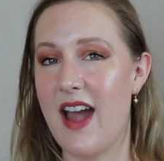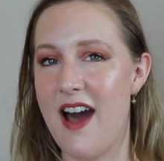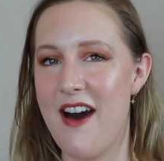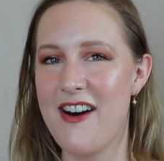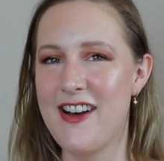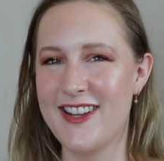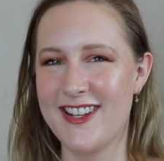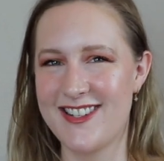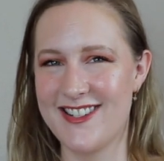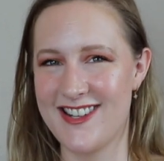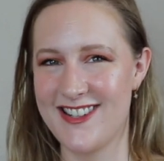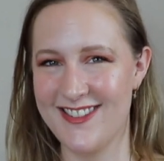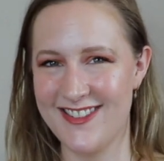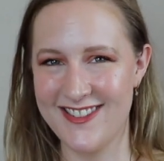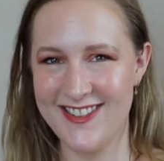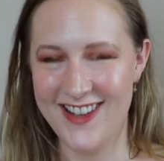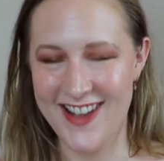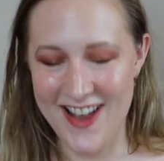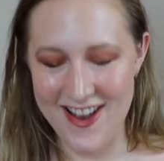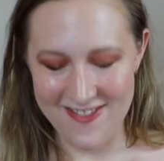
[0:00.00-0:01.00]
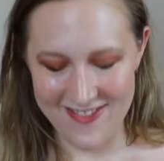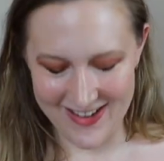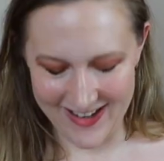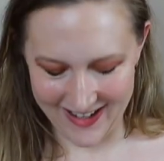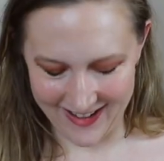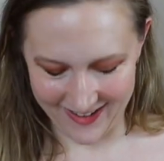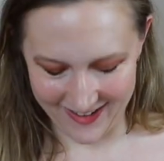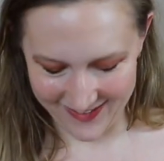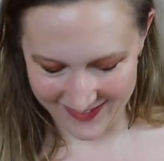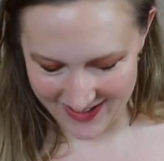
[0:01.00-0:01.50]
college, my
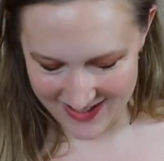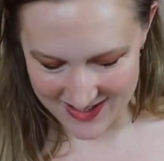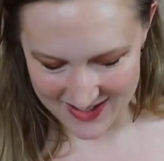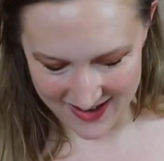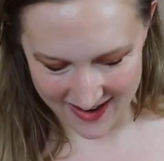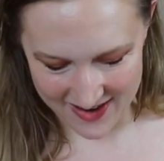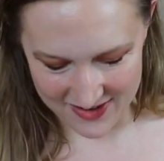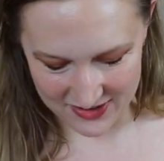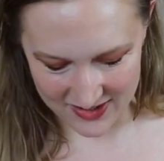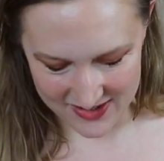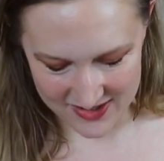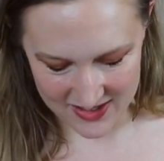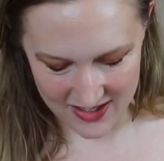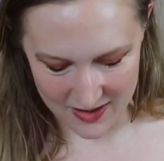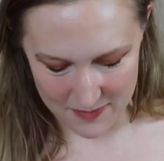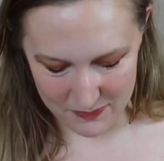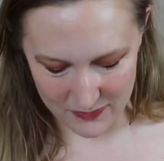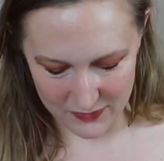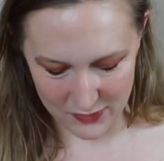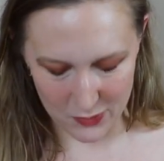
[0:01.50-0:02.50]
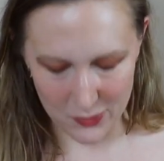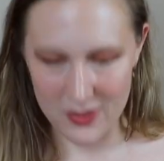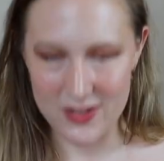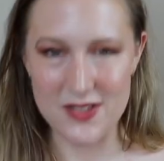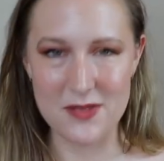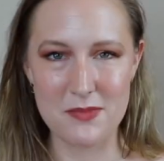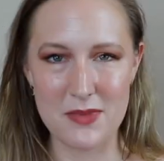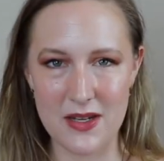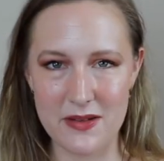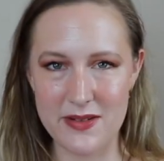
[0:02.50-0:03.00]
girlfriends and I dressed up. And of
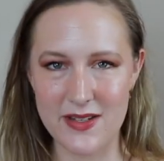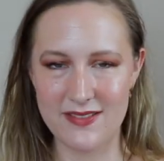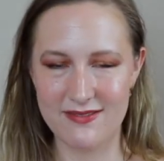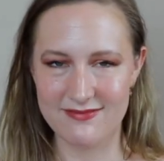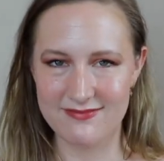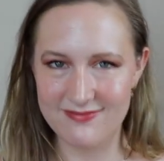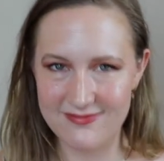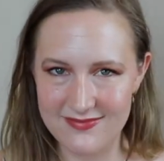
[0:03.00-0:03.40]
course I'm Baby.